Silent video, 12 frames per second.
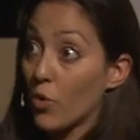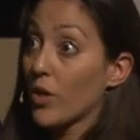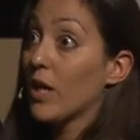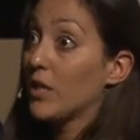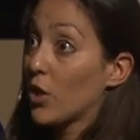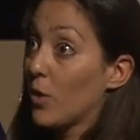
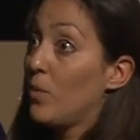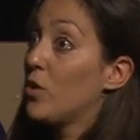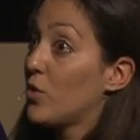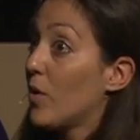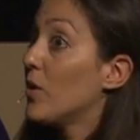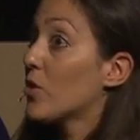working in the
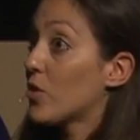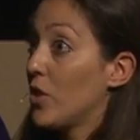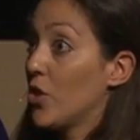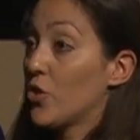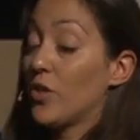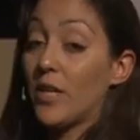community radio
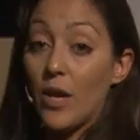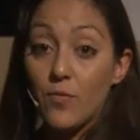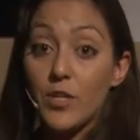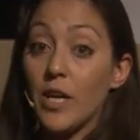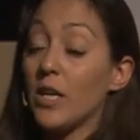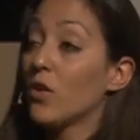station that
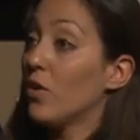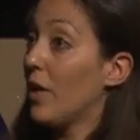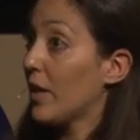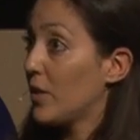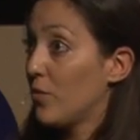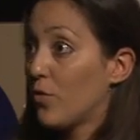every day
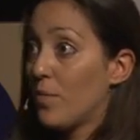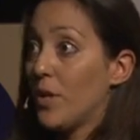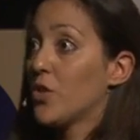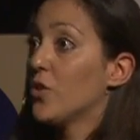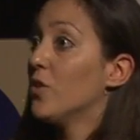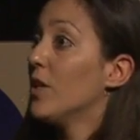collect
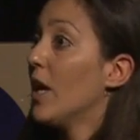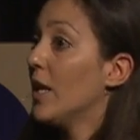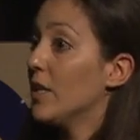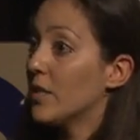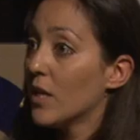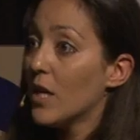information
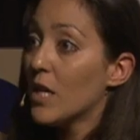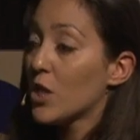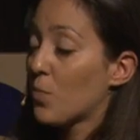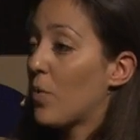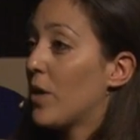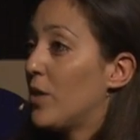and
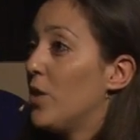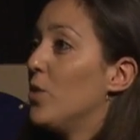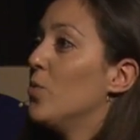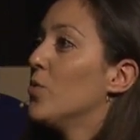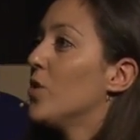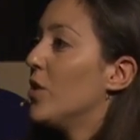spread the
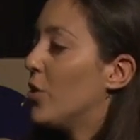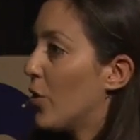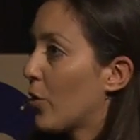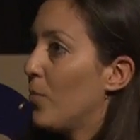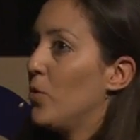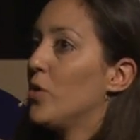news in their
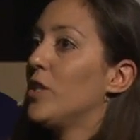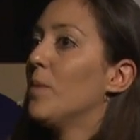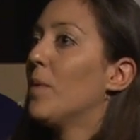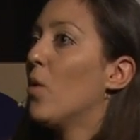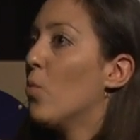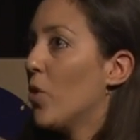community
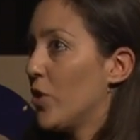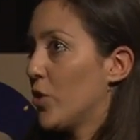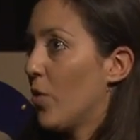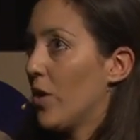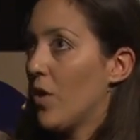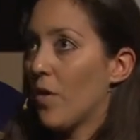about what is
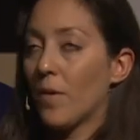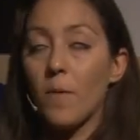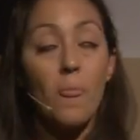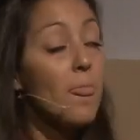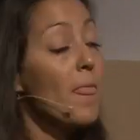going on.